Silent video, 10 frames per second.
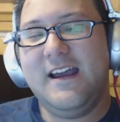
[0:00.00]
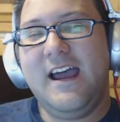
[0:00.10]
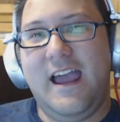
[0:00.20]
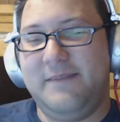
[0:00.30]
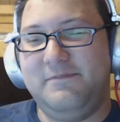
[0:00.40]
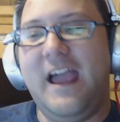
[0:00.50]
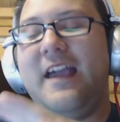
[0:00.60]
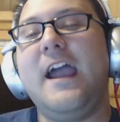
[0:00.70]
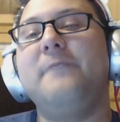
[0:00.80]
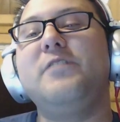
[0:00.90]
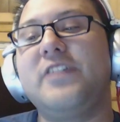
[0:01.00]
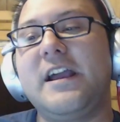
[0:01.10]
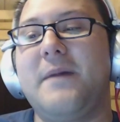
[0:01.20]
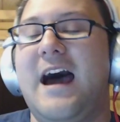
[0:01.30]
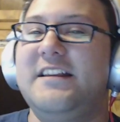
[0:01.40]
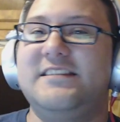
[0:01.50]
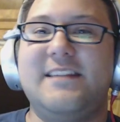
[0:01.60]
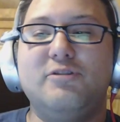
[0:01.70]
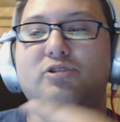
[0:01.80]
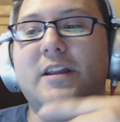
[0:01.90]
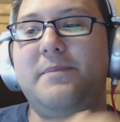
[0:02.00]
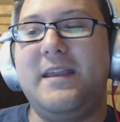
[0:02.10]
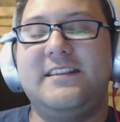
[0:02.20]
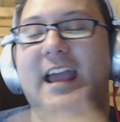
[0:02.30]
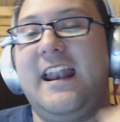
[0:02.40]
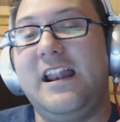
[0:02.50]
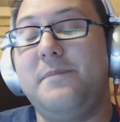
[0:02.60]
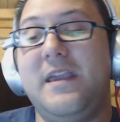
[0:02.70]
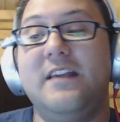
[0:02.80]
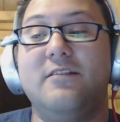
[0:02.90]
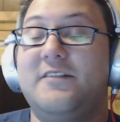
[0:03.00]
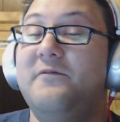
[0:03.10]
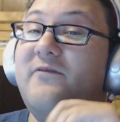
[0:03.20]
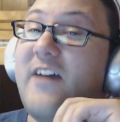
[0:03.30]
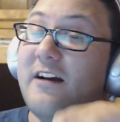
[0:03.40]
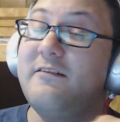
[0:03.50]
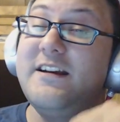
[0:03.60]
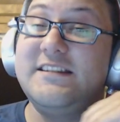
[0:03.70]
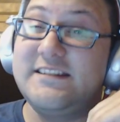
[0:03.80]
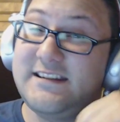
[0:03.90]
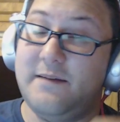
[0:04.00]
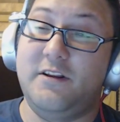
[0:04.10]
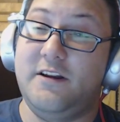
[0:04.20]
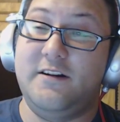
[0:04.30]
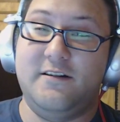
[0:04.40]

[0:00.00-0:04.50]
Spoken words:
and if you think about it, 720p and 1080p look very similar.